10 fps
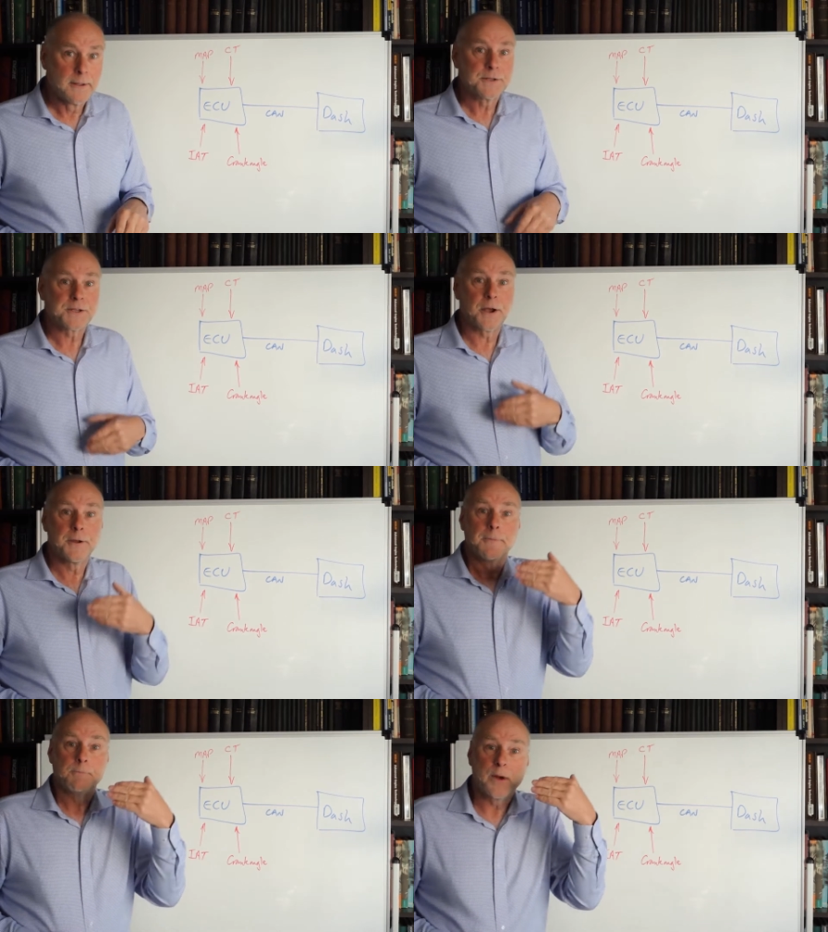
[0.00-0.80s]
So
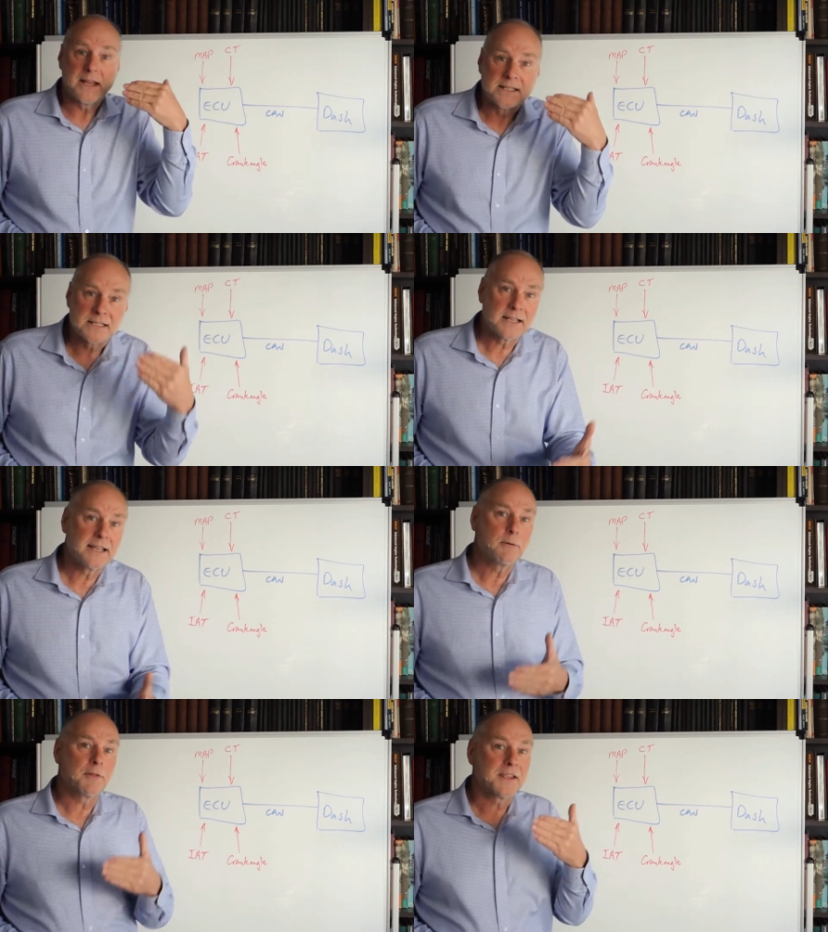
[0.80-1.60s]
we can see
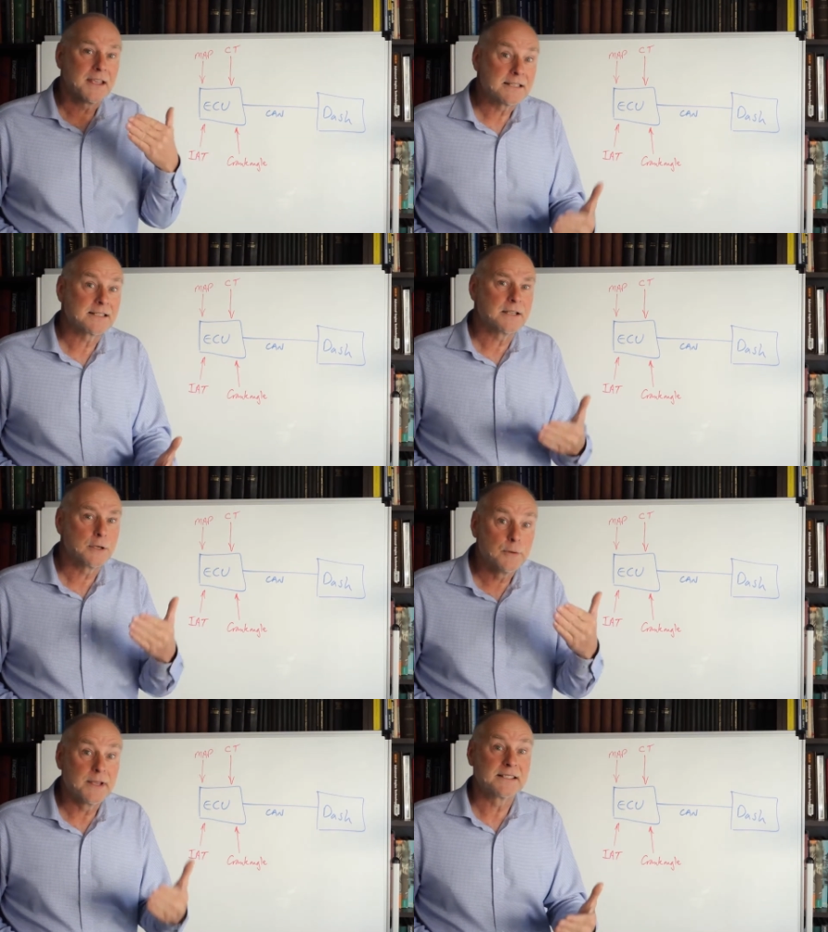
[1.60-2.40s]
what the
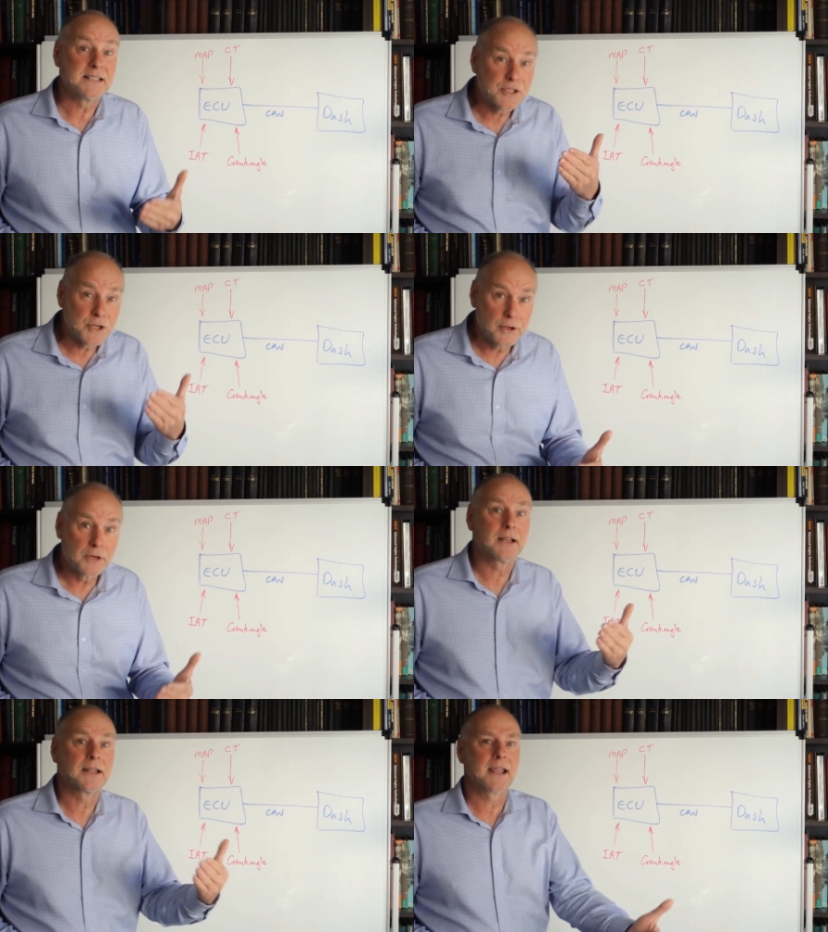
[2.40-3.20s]
ECU is
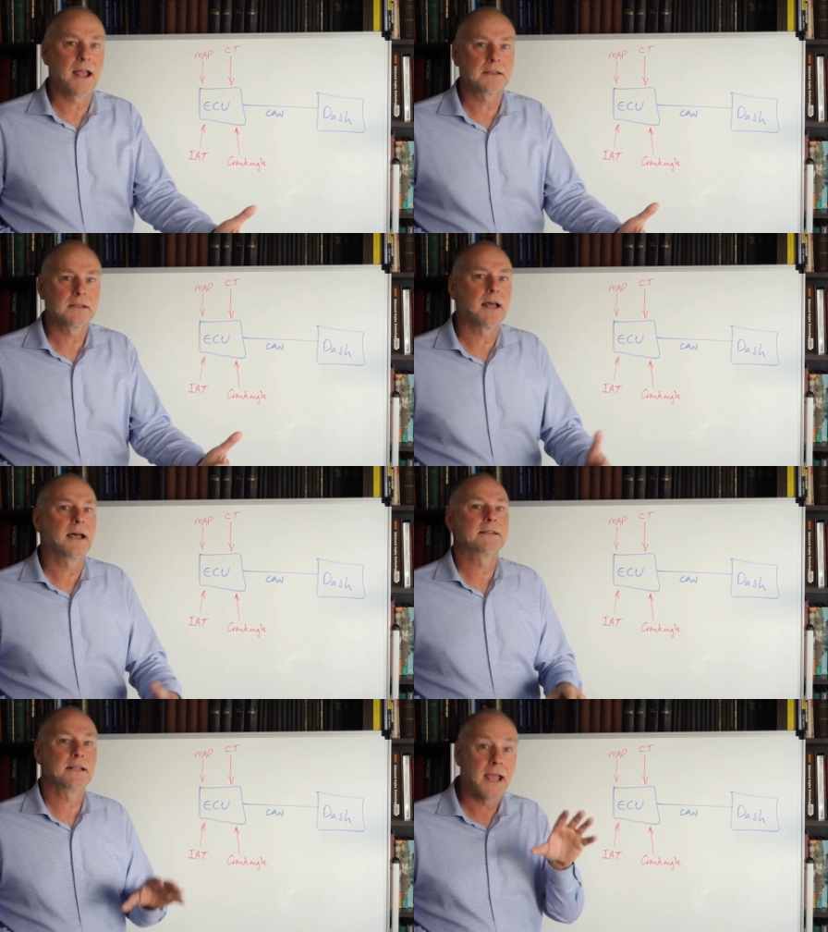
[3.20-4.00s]
internally
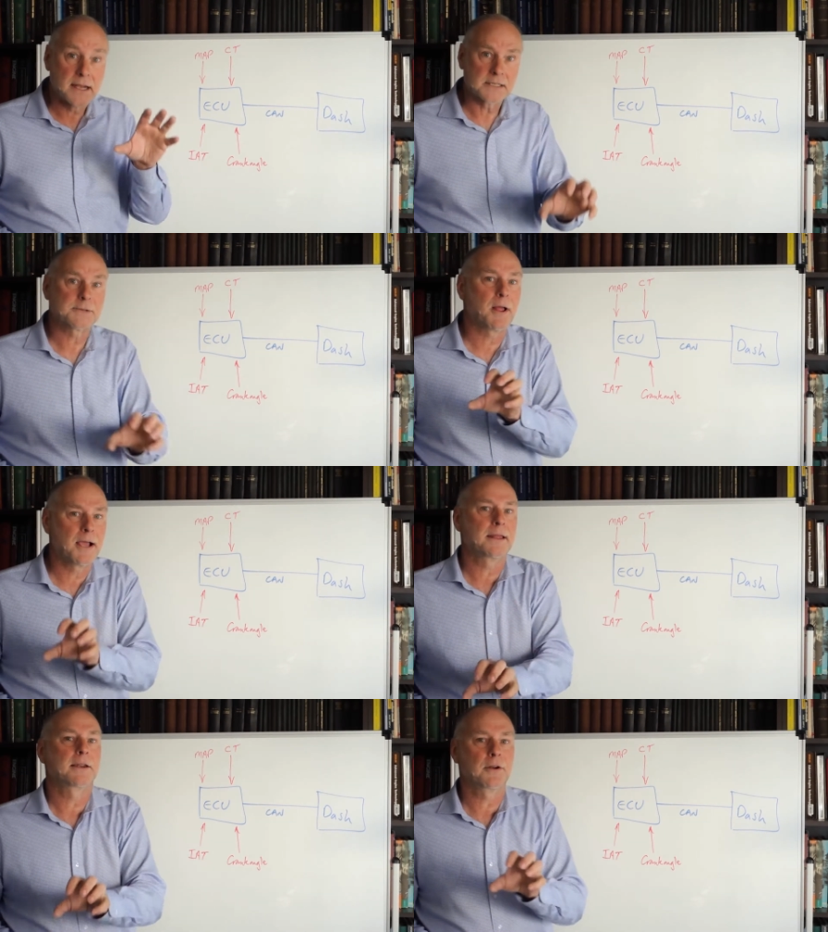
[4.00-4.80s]
calculating and
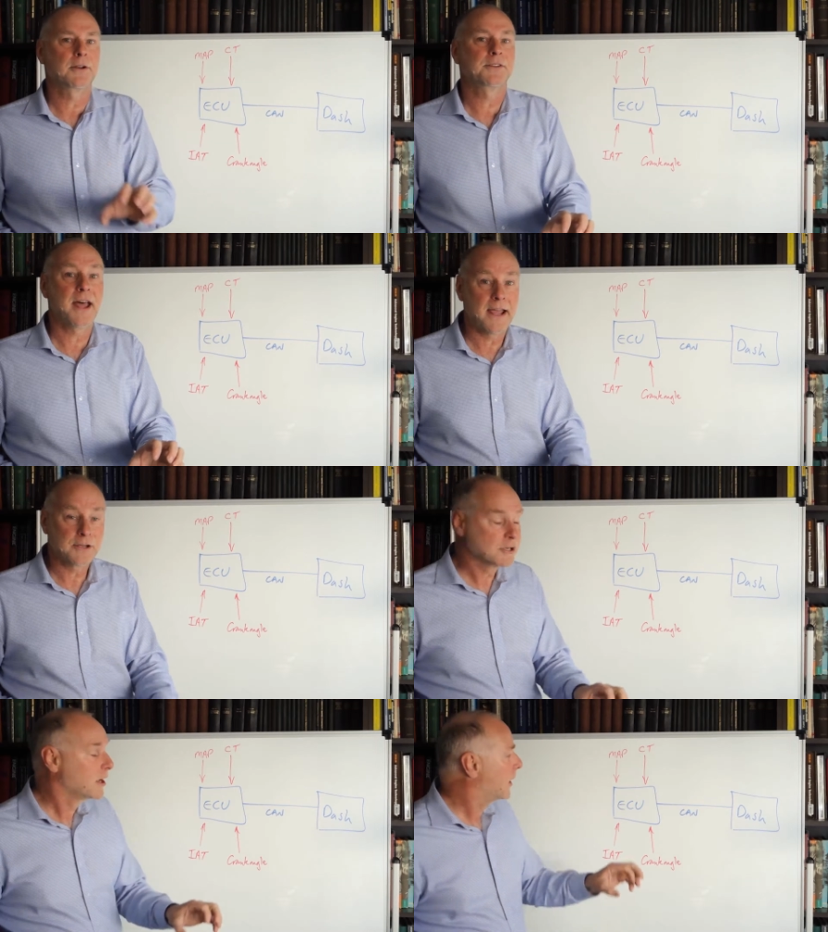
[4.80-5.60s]
display that on a
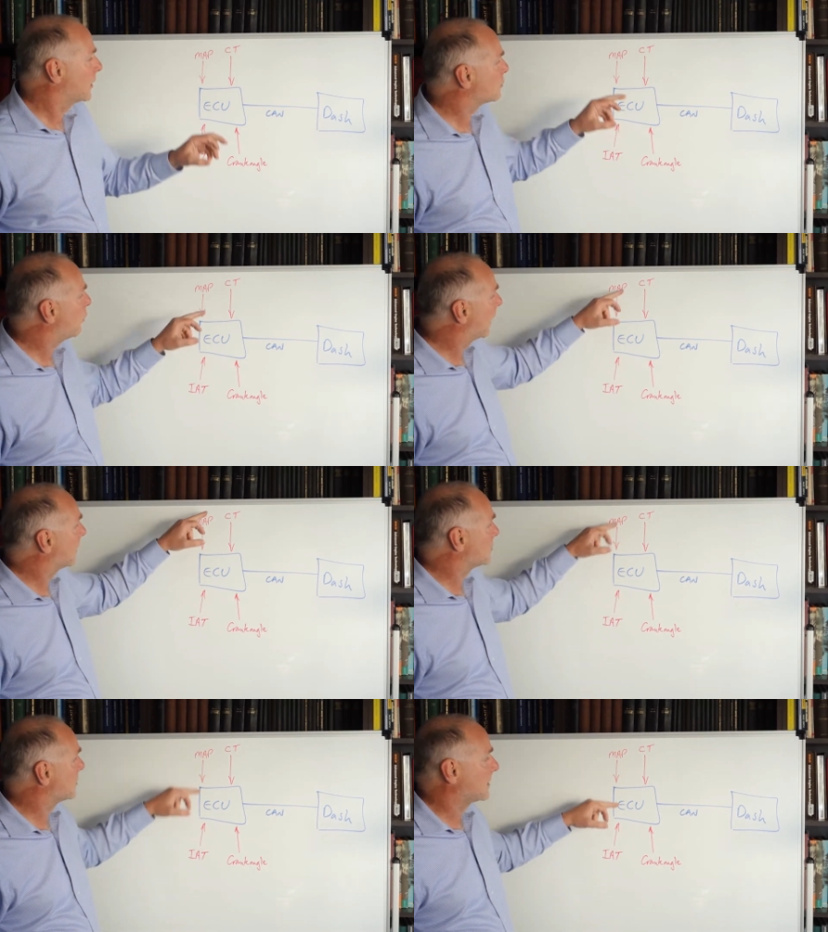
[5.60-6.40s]
dash, as well
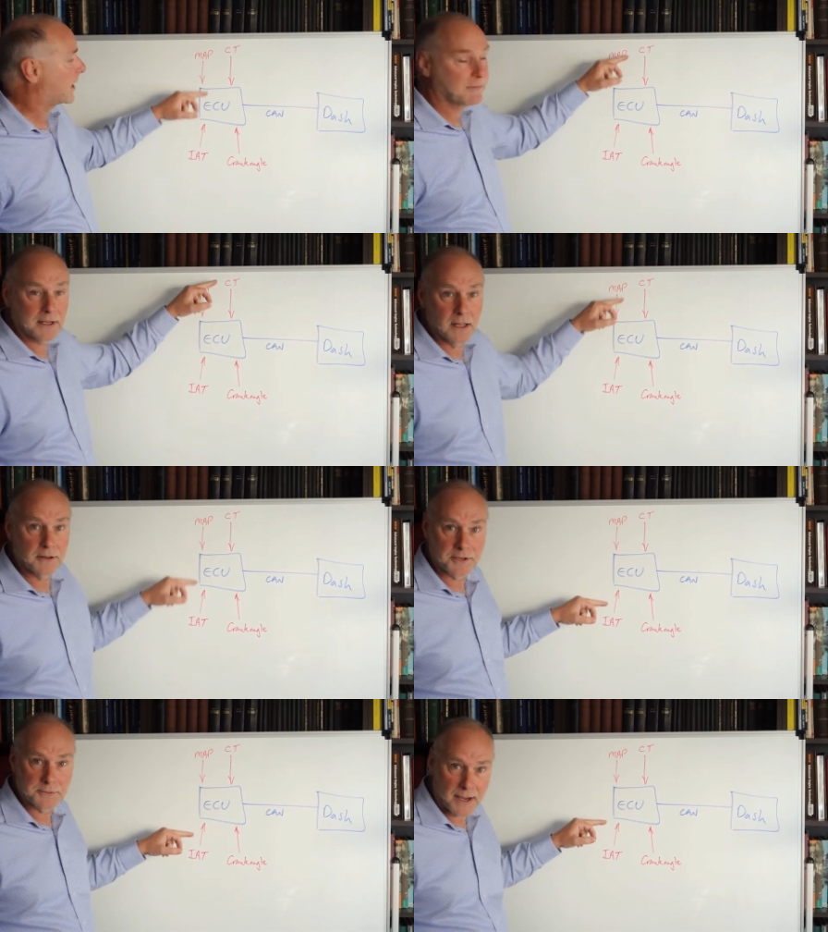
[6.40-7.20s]
as just having
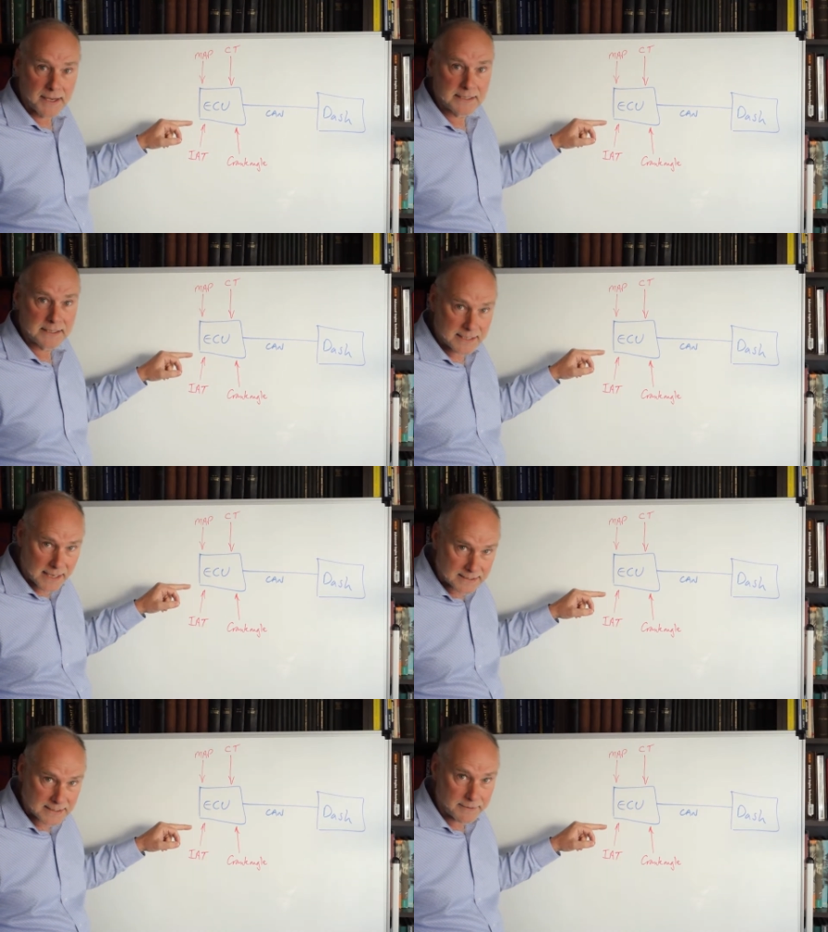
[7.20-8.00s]
those basic
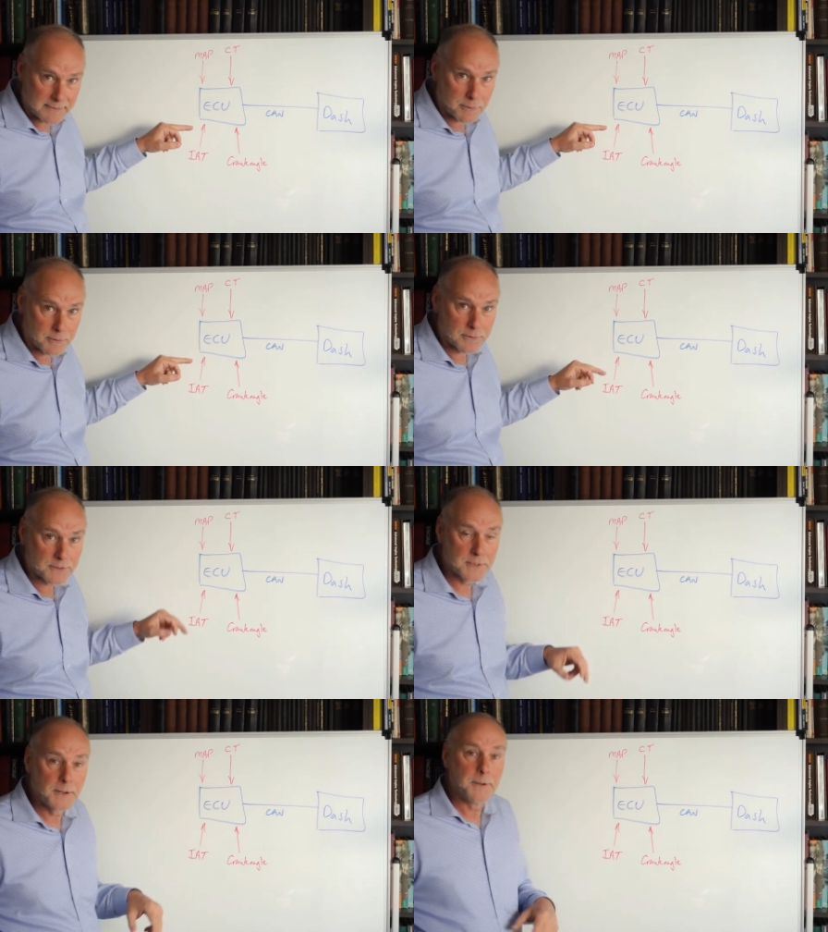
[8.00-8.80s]
sensor inputs.